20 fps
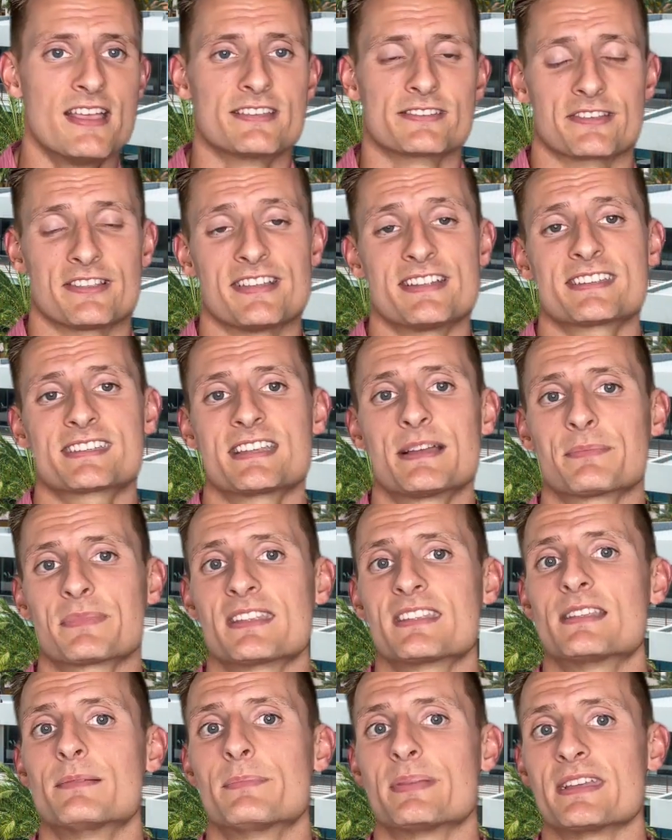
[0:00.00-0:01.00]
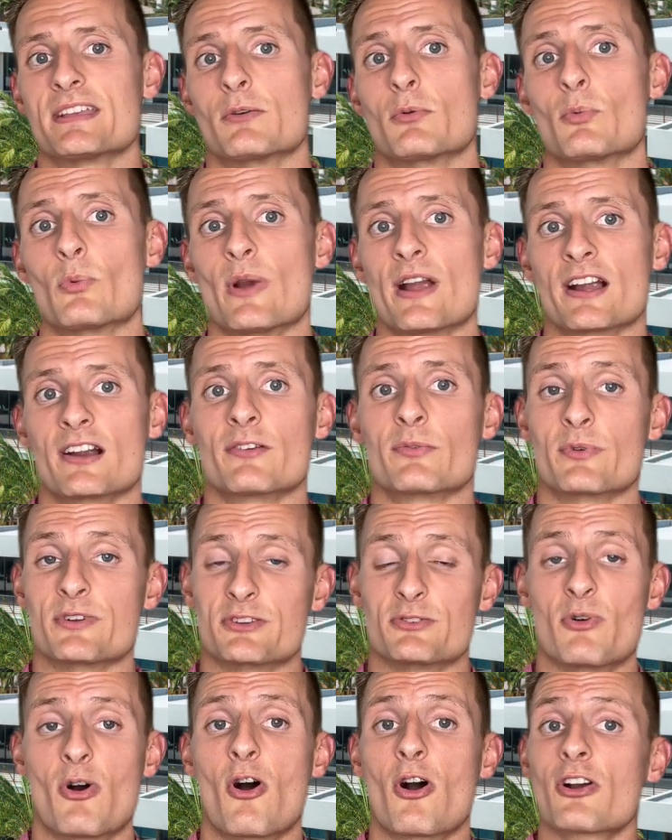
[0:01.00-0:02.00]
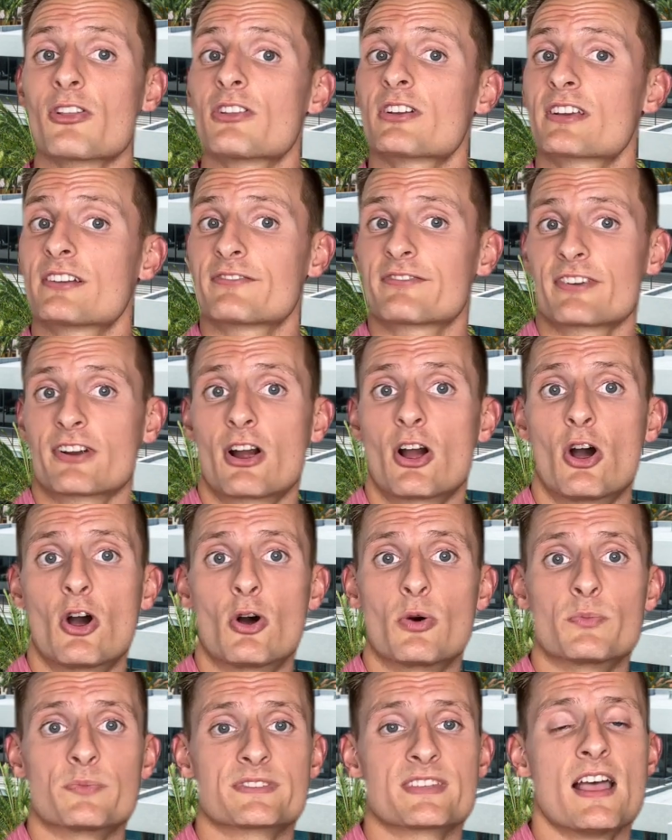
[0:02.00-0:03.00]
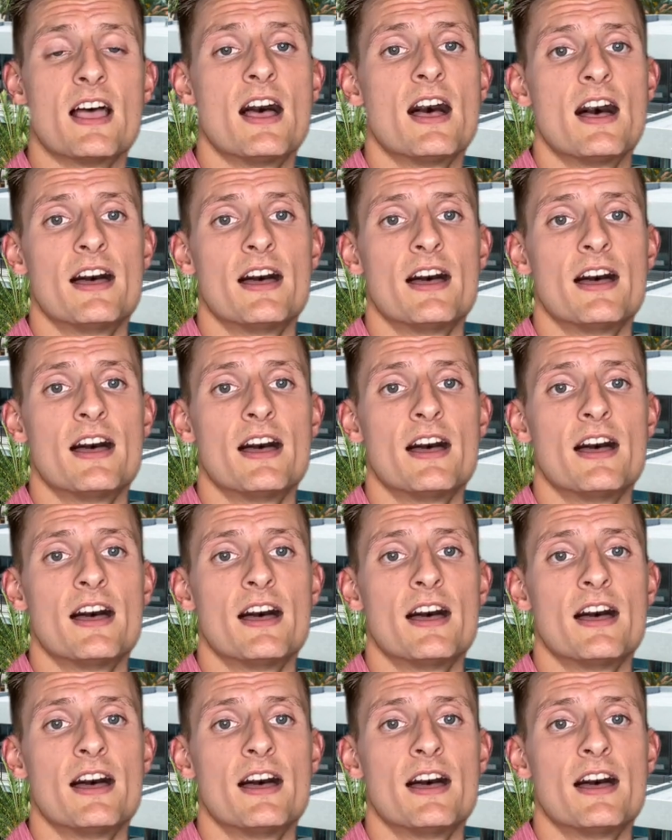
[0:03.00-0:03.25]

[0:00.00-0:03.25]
So that is something to be aware of when you are looking for homes,